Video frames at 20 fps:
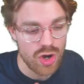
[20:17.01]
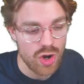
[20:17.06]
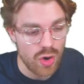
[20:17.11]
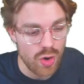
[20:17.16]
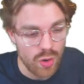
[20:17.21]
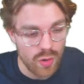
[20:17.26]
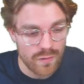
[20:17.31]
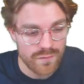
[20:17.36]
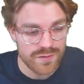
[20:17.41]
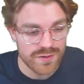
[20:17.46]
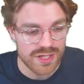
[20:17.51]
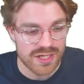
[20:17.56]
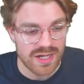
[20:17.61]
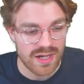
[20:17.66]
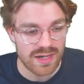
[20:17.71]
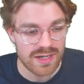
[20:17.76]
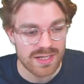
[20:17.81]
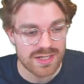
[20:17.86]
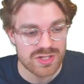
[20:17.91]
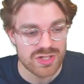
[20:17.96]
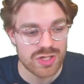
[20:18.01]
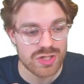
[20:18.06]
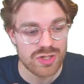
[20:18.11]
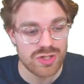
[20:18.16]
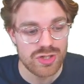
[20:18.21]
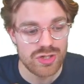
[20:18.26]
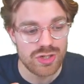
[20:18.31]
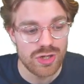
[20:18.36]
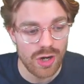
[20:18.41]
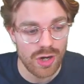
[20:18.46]
or for the color to
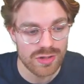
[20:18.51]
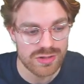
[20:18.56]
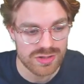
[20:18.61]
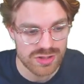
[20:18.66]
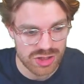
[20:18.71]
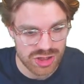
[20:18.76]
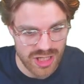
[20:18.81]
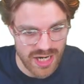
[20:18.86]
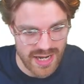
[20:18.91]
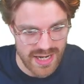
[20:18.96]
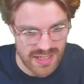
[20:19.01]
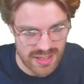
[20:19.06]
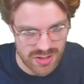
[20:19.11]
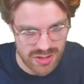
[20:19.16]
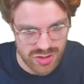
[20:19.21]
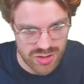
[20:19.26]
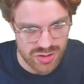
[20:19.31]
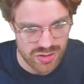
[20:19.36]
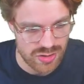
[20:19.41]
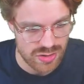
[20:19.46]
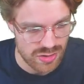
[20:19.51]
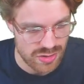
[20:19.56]
not change?